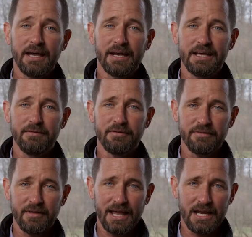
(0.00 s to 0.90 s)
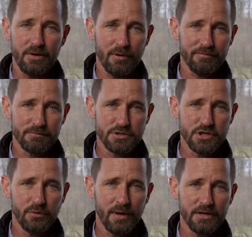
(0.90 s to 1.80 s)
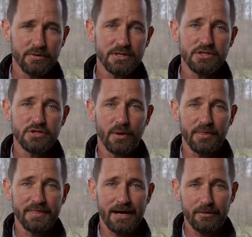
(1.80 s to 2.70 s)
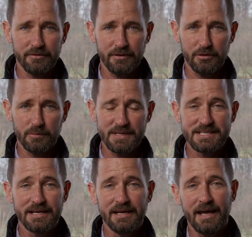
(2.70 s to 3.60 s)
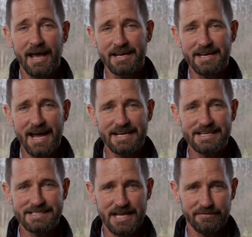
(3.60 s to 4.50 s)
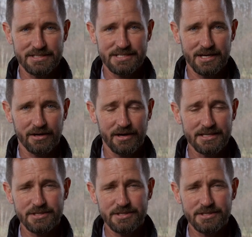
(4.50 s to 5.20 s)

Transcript: It gives us anywhere from 200 to 1,000 lumens at 97 CRI.